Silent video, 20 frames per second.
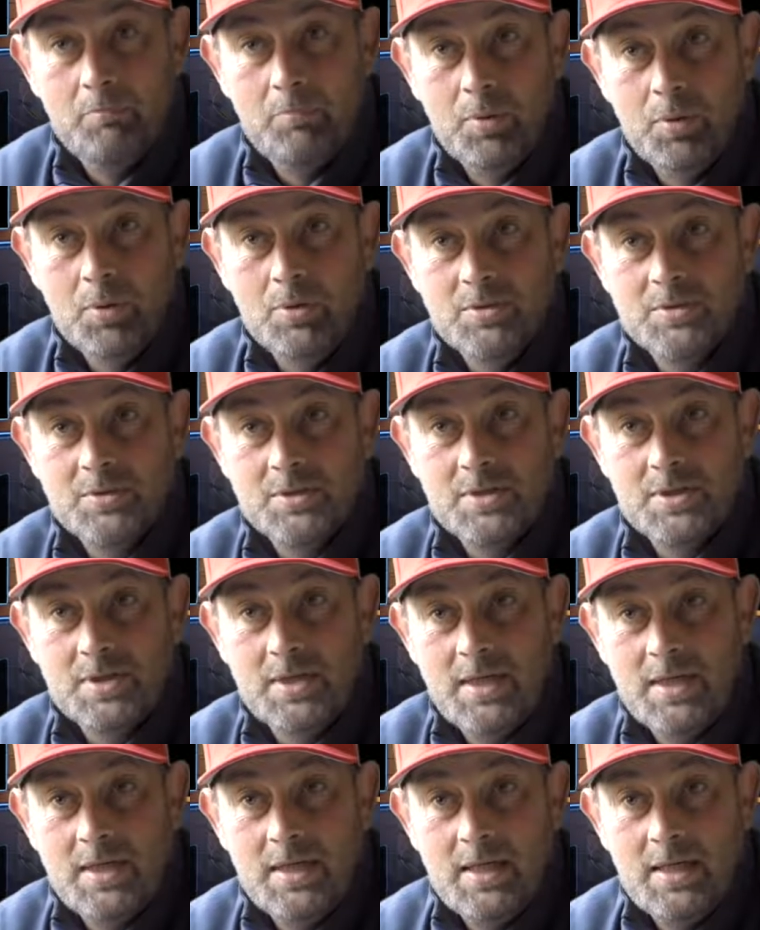But
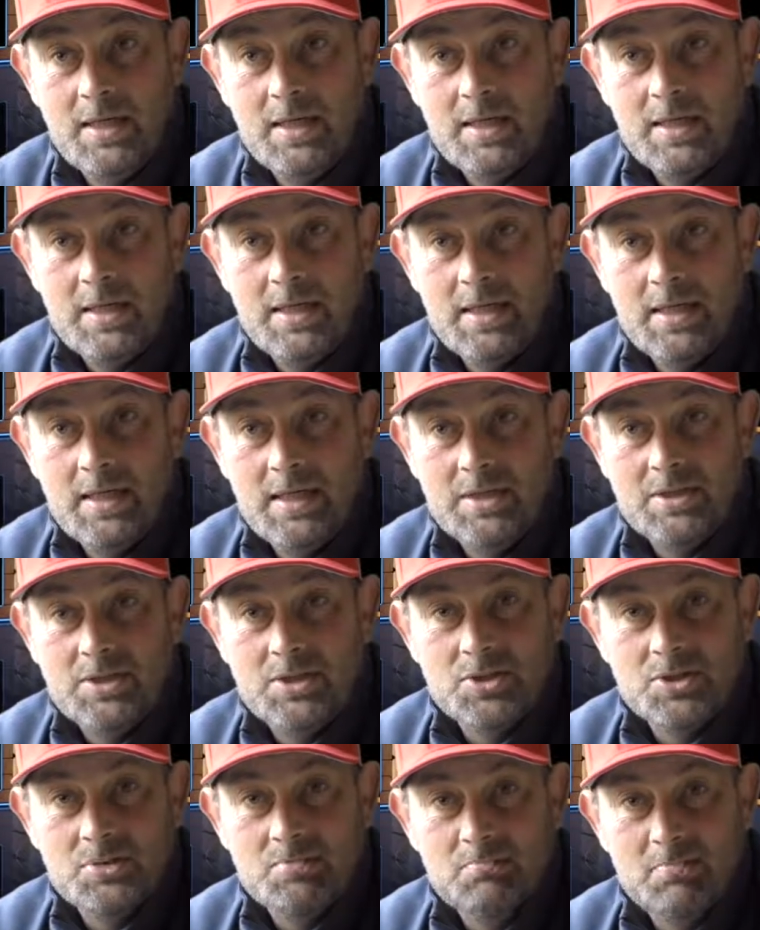he's
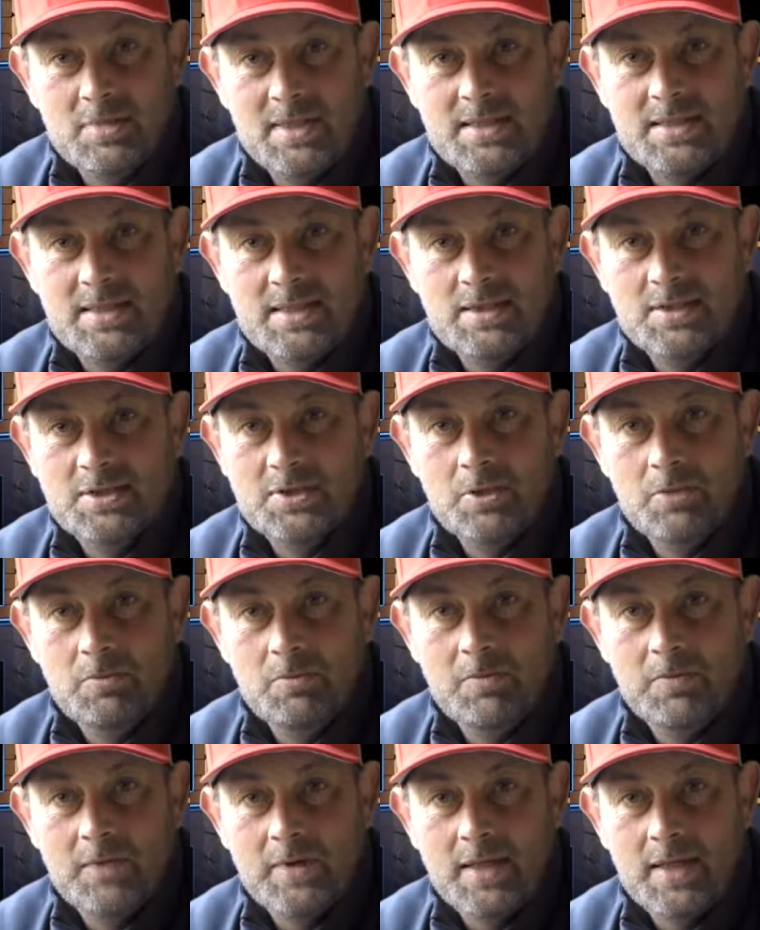just missing
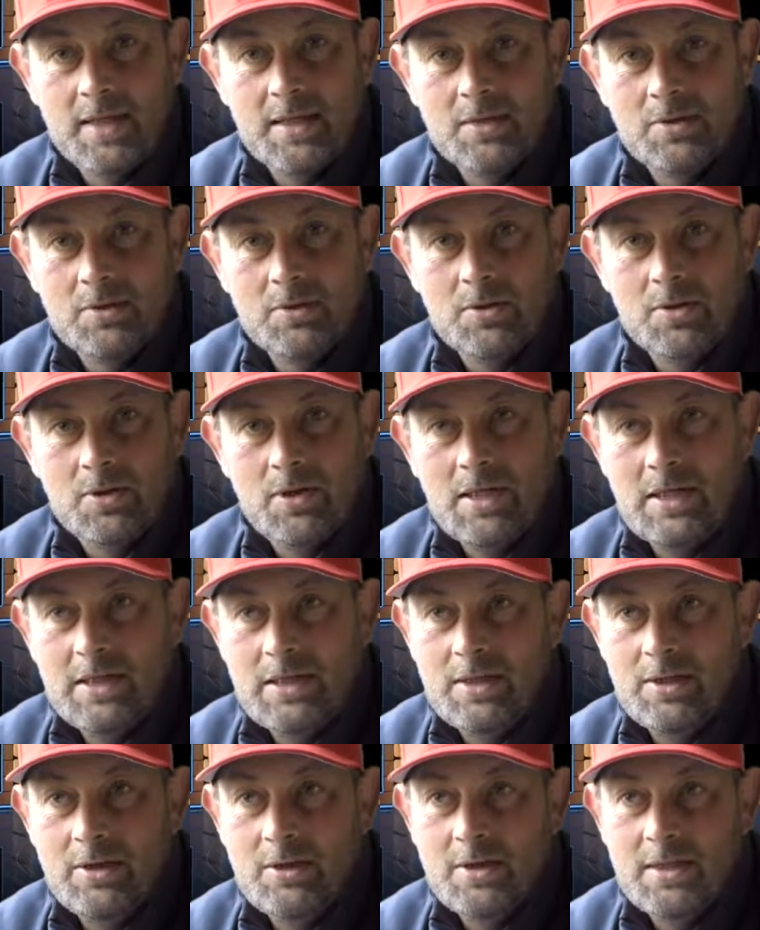something. I don't know.
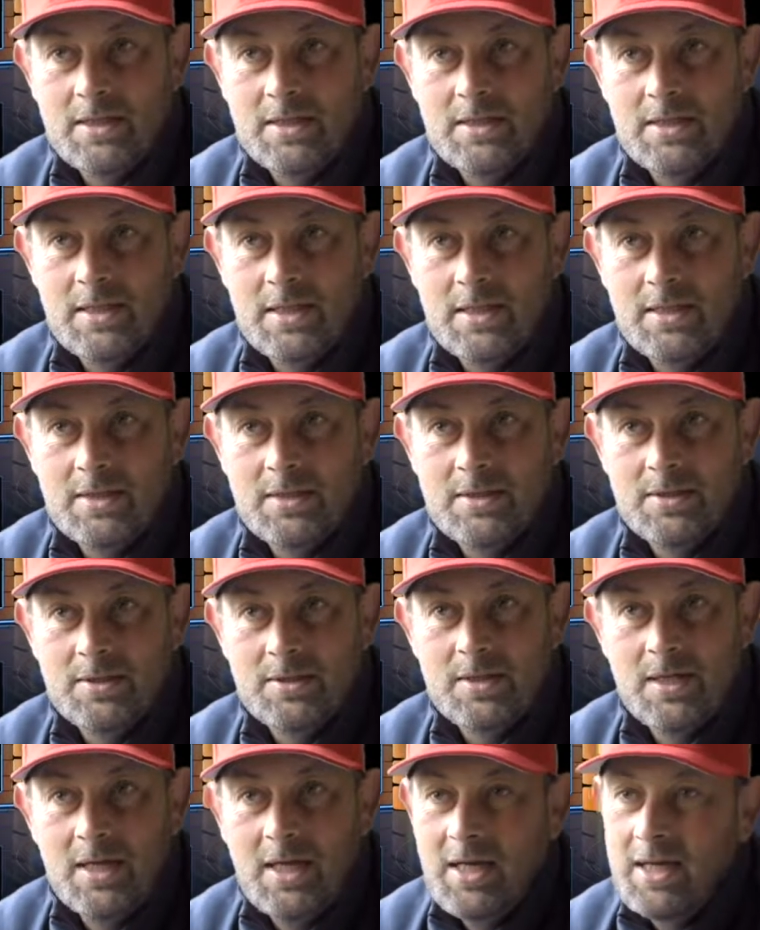You know, it's
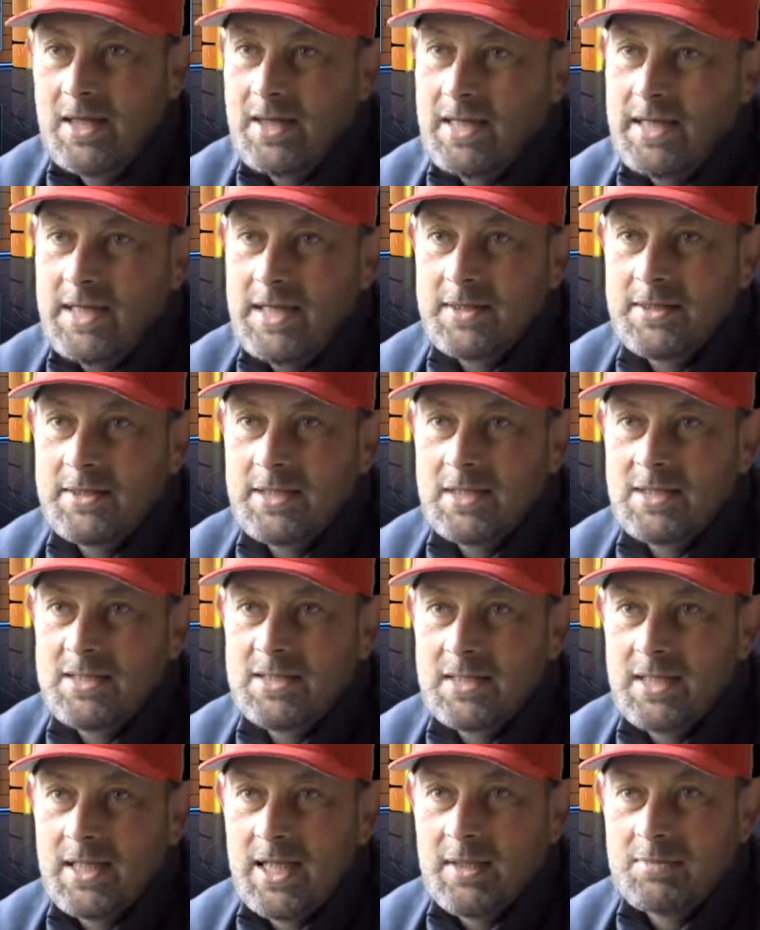just, he had
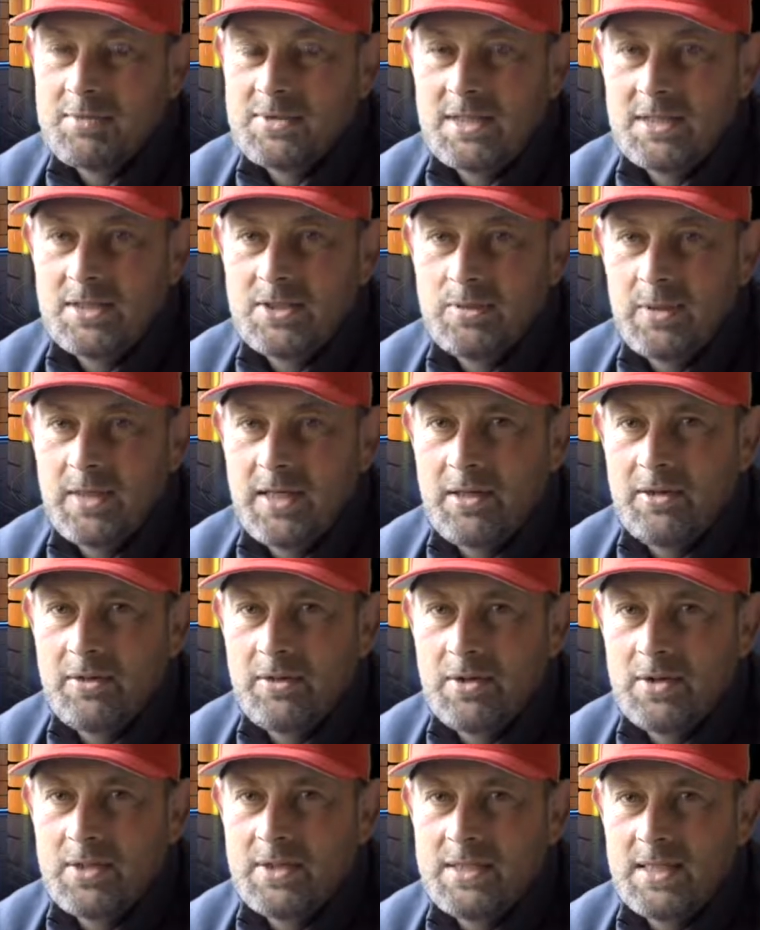this lapse in
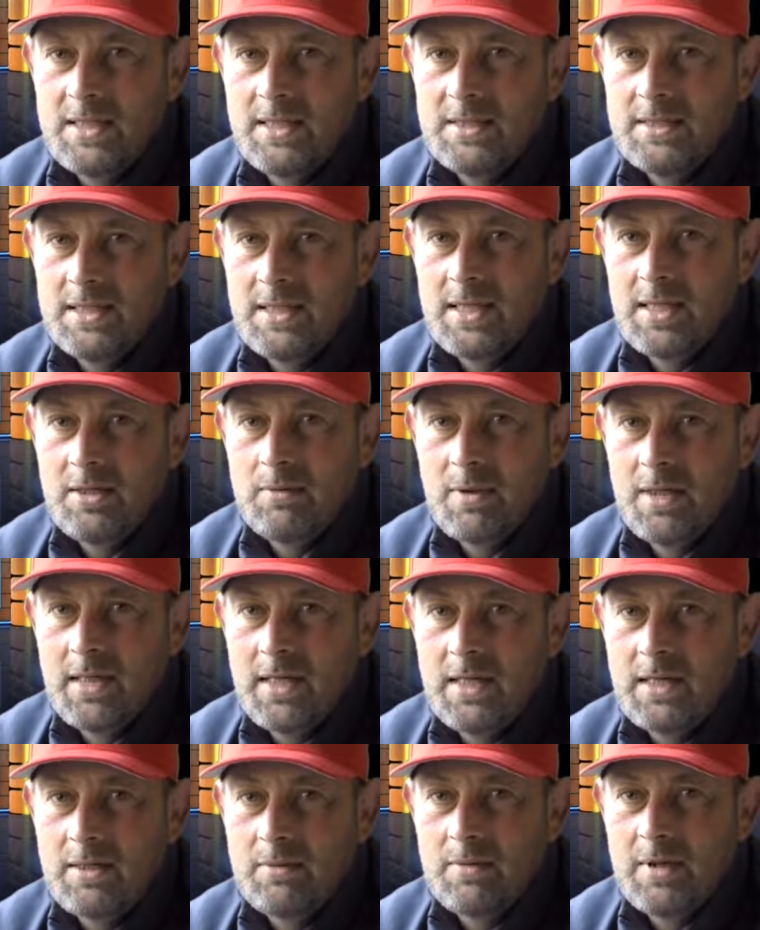2013, didn't he? When
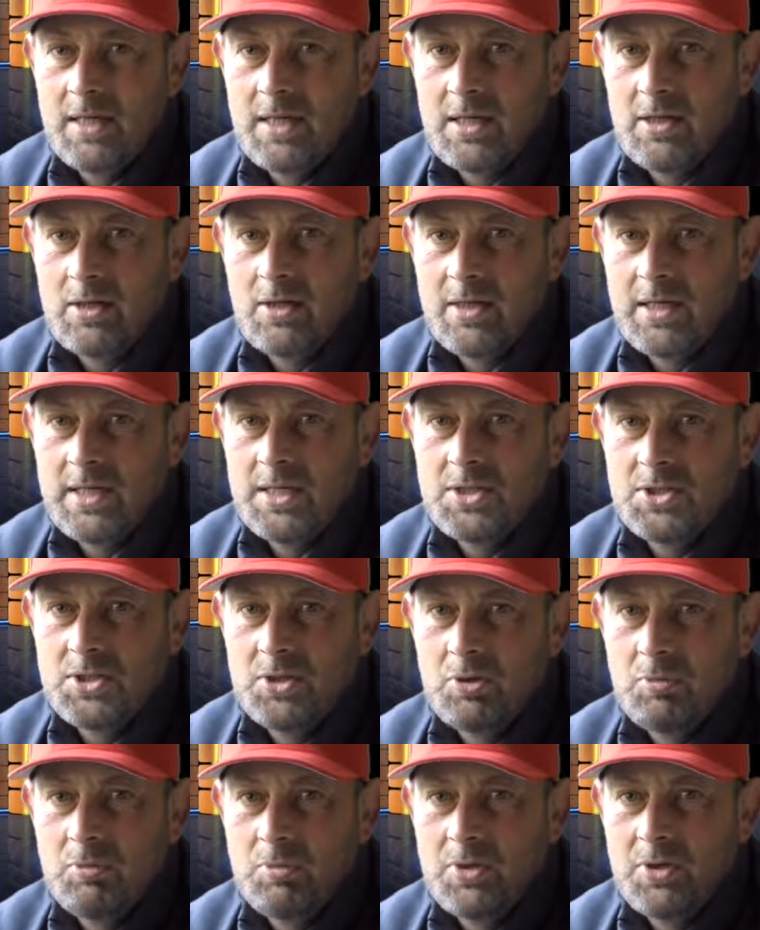he got hitched
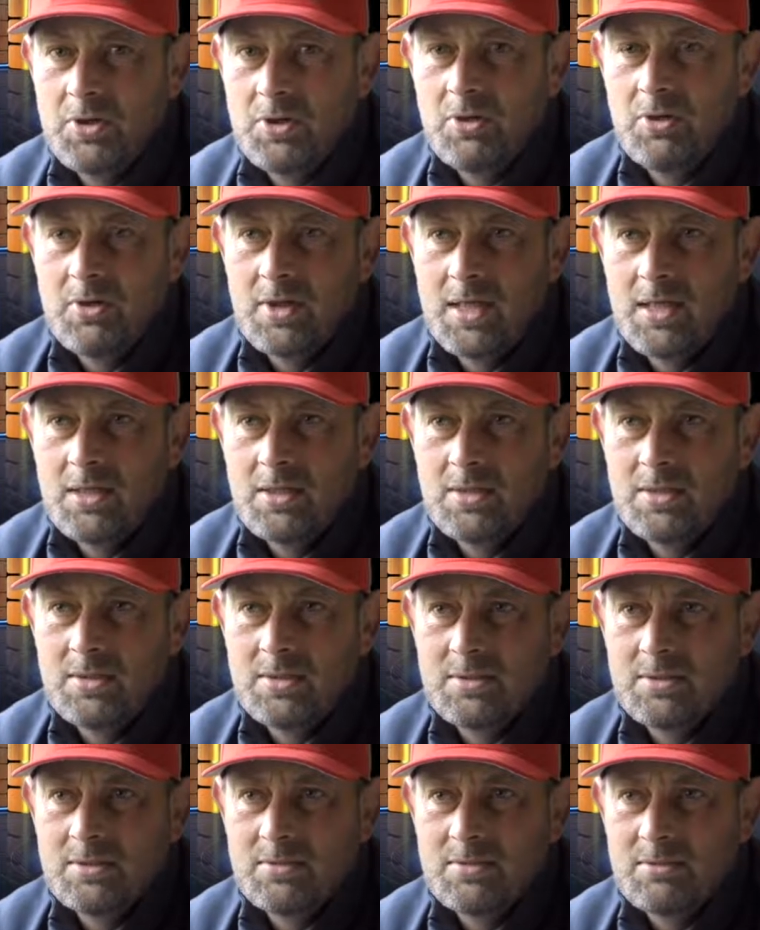up and all that
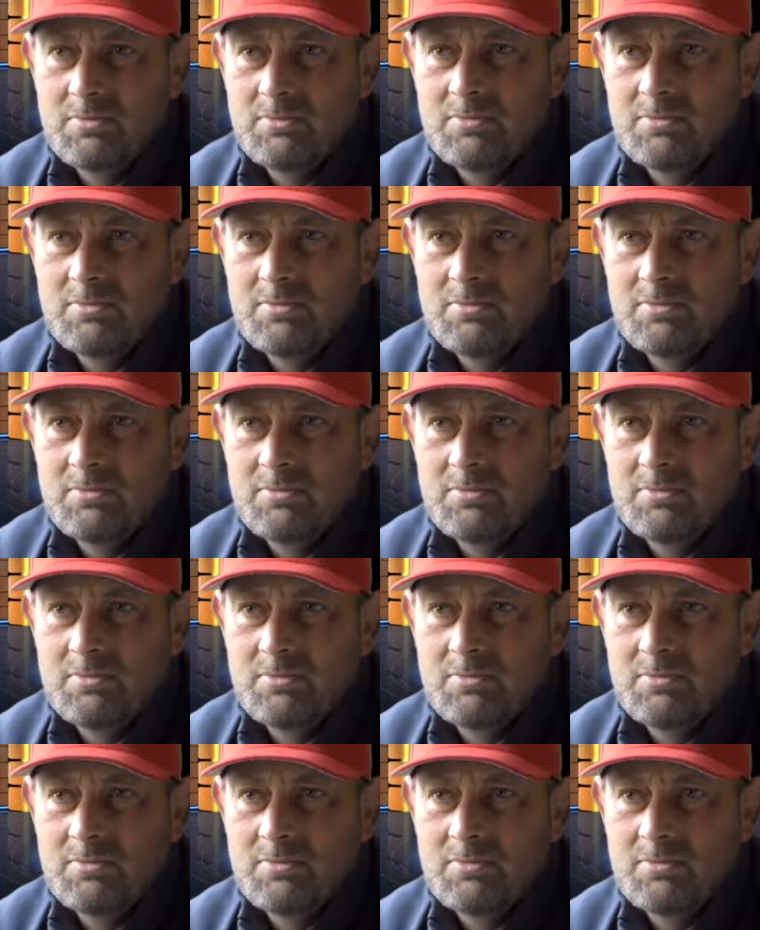lot, and